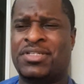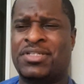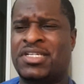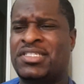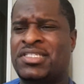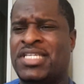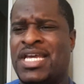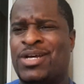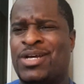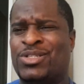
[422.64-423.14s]

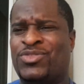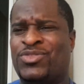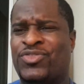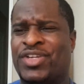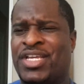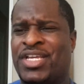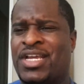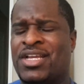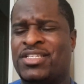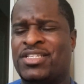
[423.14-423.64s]
discounts for
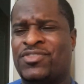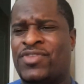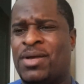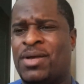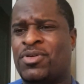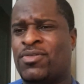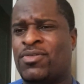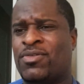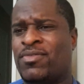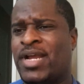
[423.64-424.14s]
years, if I'm
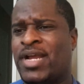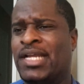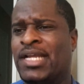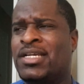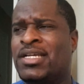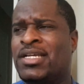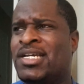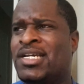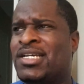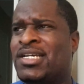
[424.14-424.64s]

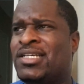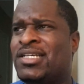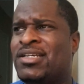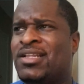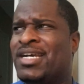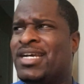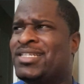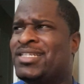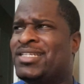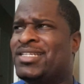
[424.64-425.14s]
correct.
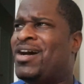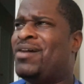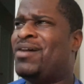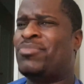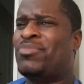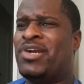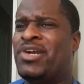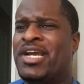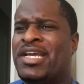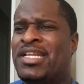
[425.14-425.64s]
Like,
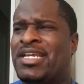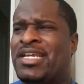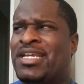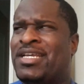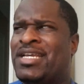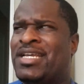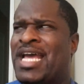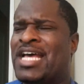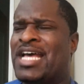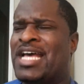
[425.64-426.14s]
Tom
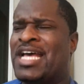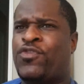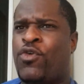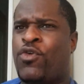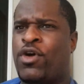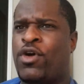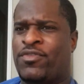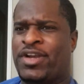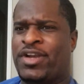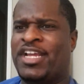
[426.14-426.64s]
Brady has
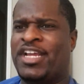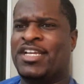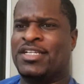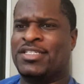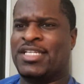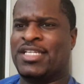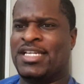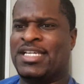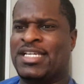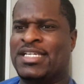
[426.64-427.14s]
4
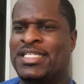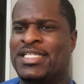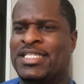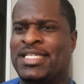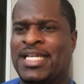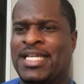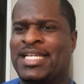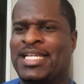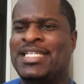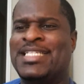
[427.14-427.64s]
rings, and
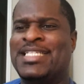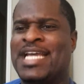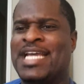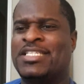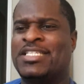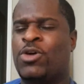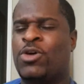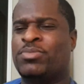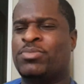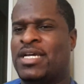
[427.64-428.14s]
he
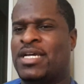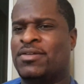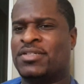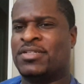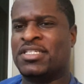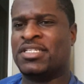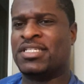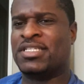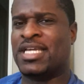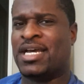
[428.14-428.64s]
takes hometown
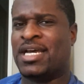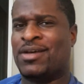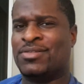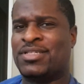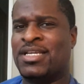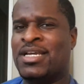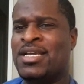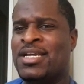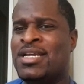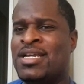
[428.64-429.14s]

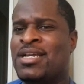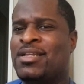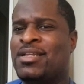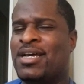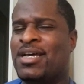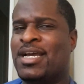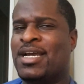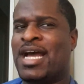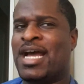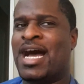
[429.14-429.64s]
discounts.
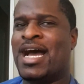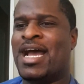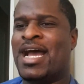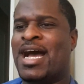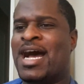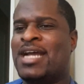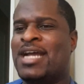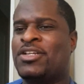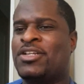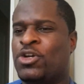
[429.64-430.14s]
Like,
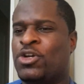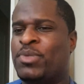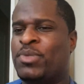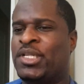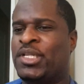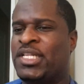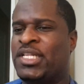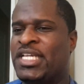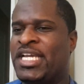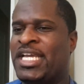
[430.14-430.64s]
I do
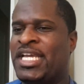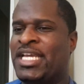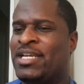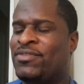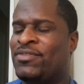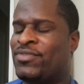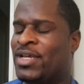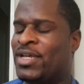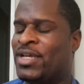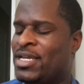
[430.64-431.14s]

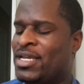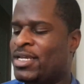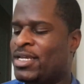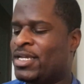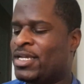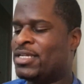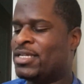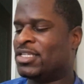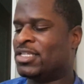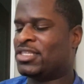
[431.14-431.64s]
believe,
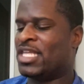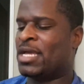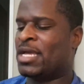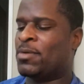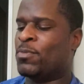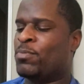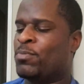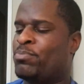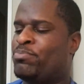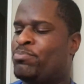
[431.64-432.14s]
here's the
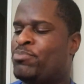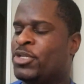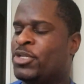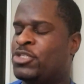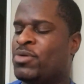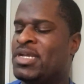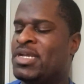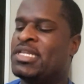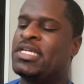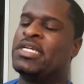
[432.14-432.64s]
thing,
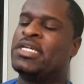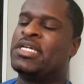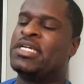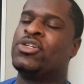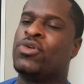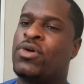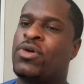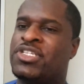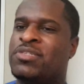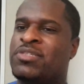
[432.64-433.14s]
between the
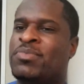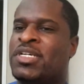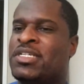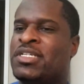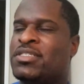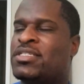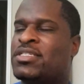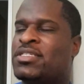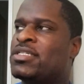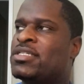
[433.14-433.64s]

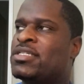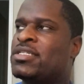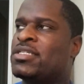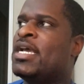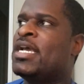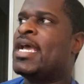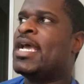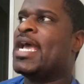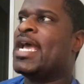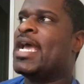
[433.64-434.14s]

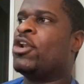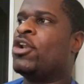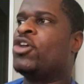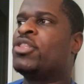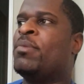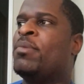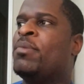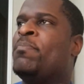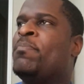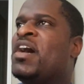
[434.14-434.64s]
endorsements and all the
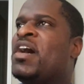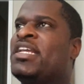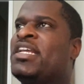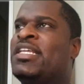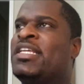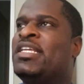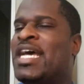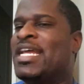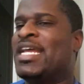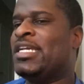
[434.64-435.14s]
money
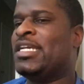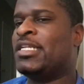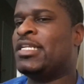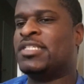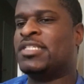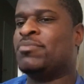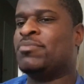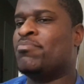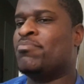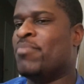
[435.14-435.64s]
that
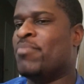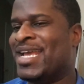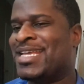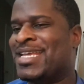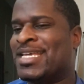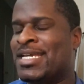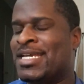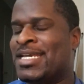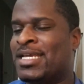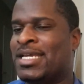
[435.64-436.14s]
Eli's
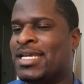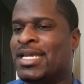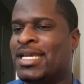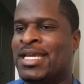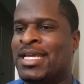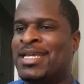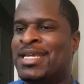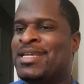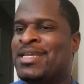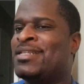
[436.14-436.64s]
making
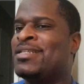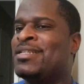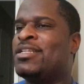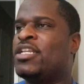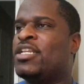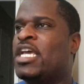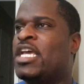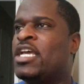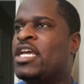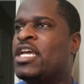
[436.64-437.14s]
in
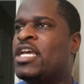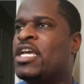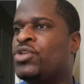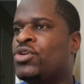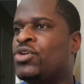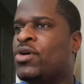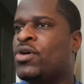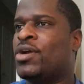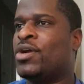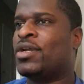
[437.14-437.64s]
New
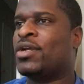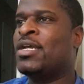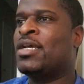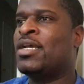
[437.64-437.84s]
York,